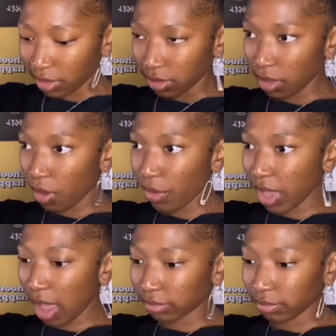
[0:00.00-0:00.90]
So
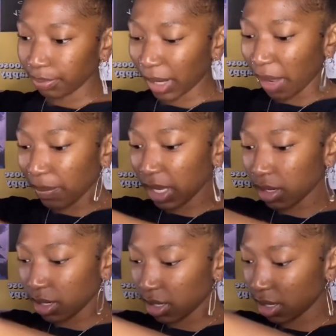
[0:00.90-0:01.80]
yeah, but I
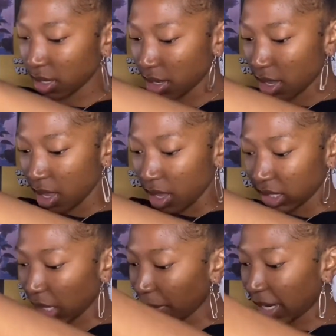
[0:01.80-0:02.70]
mean,
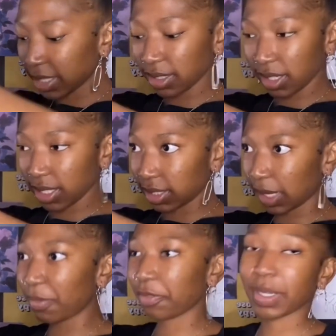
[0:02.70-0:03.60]
now my cousin gets
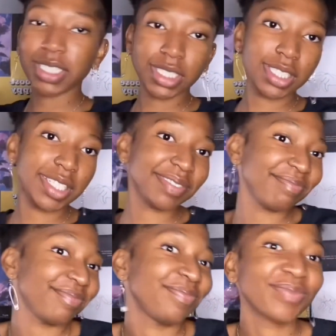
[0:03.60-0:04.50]
some of my Shein.
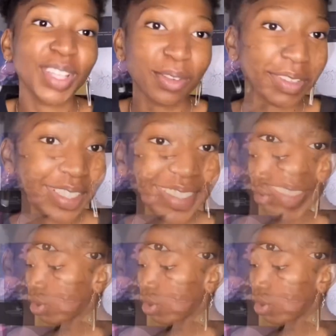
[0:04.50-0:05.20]
Good for her.